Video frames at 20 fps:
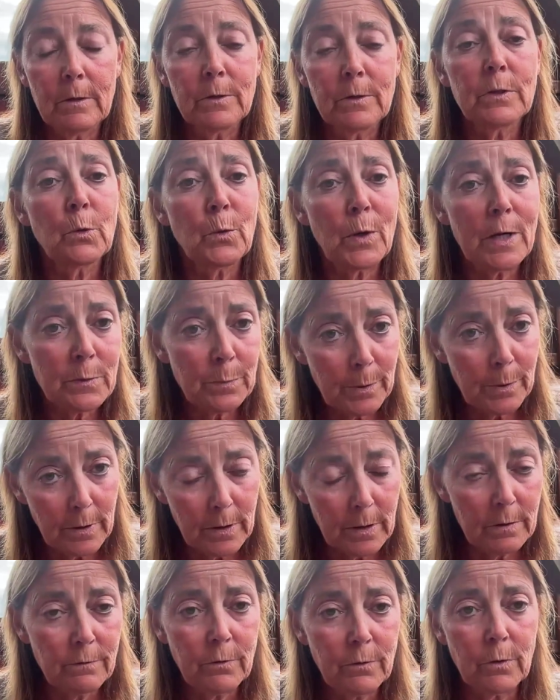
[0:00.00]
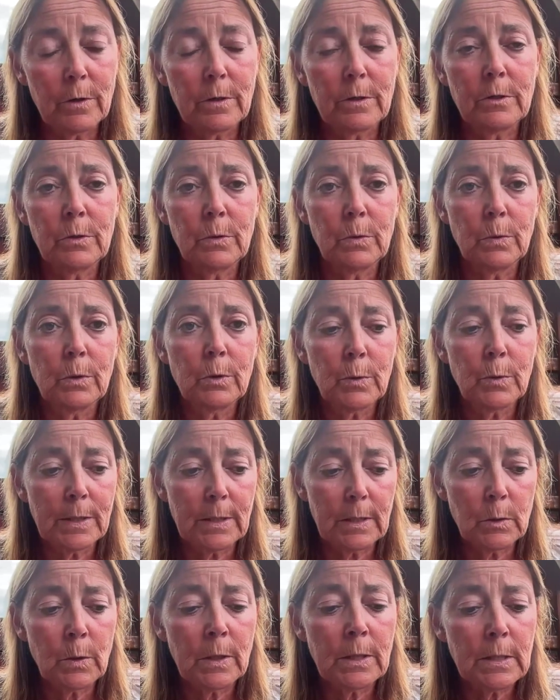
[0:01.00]
there's a grace period to
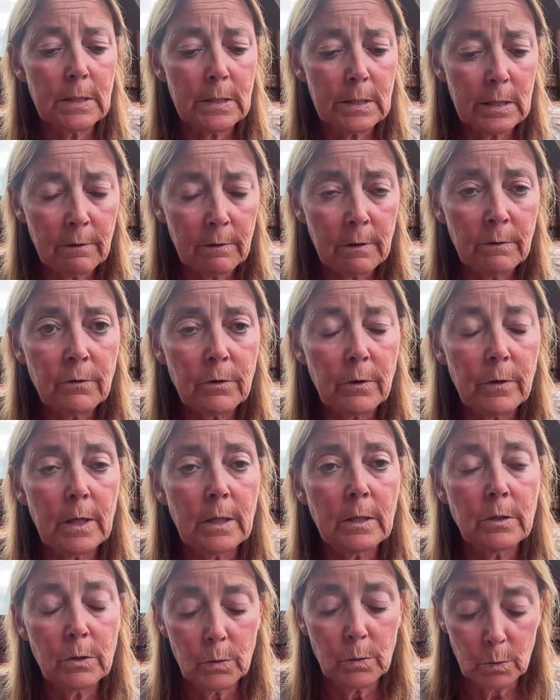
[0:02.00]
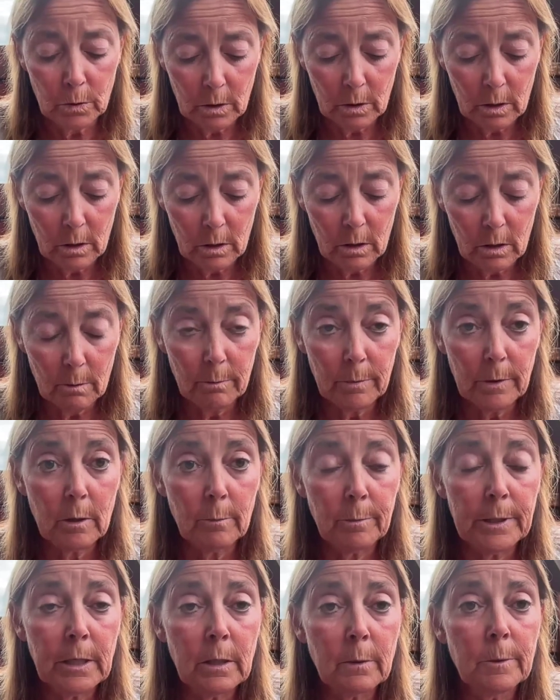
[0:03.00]
2027 for that to be
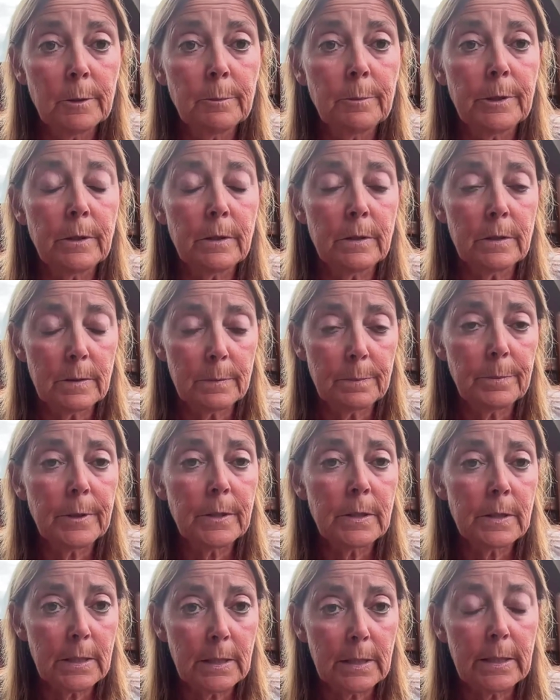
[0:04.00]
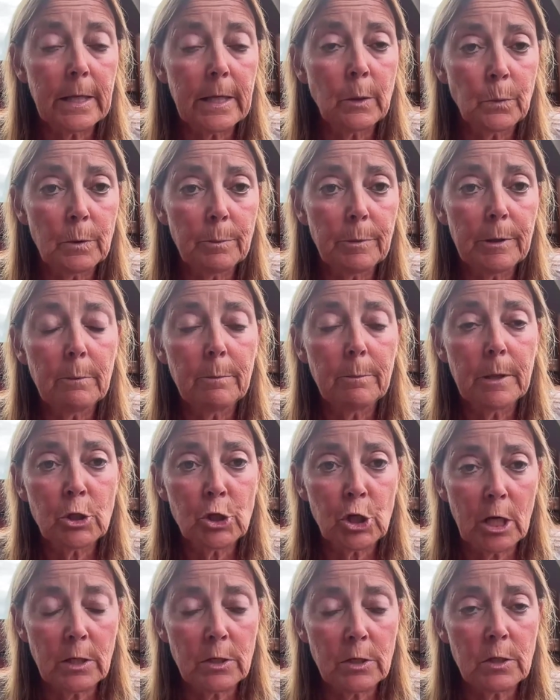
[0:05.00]
applicable, but still that will be a big
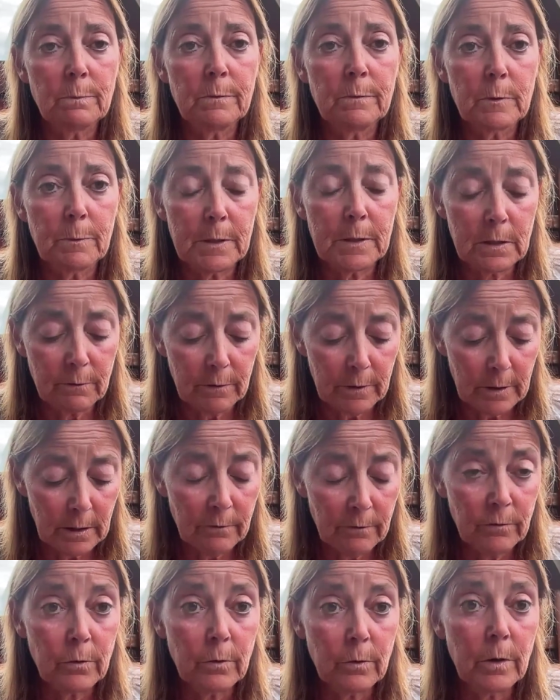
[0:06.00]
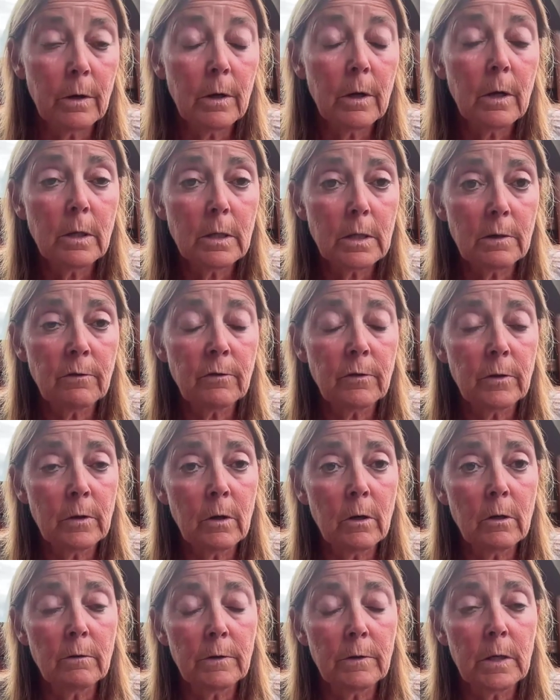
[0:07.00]
change, specifically for deaf and
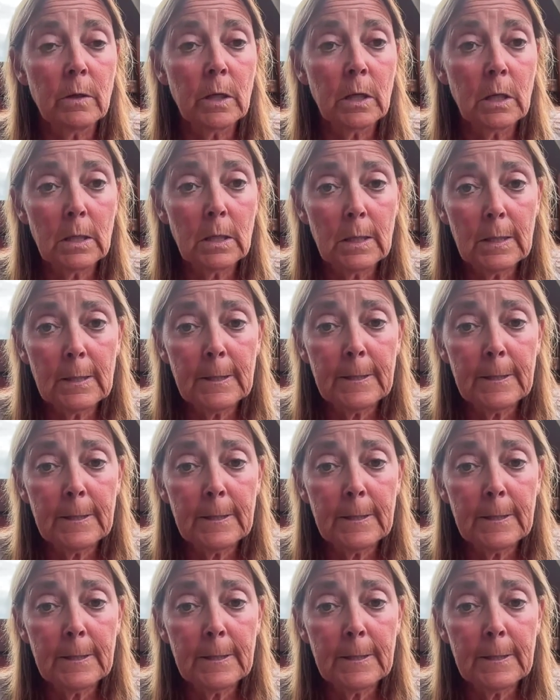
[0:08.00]
hard of hearing.